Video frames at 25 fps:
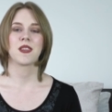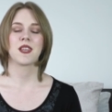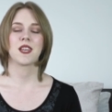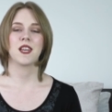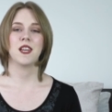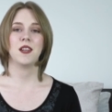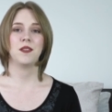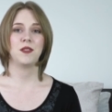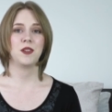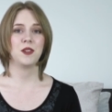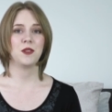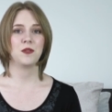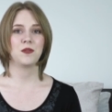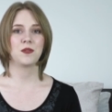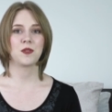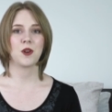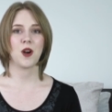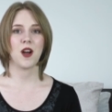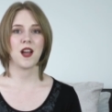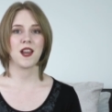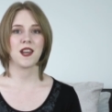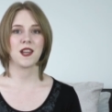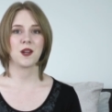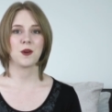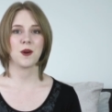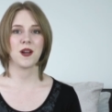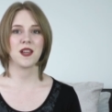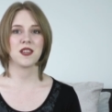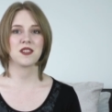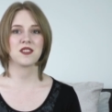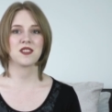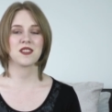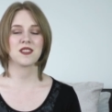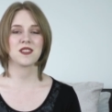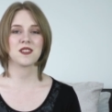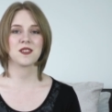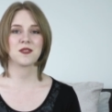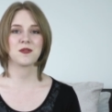If you've got any
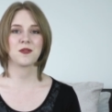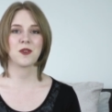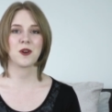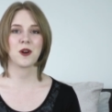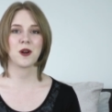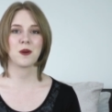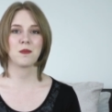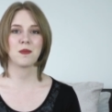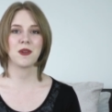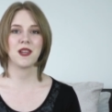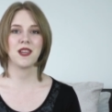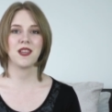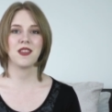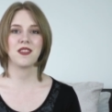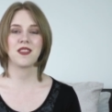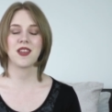questions for me,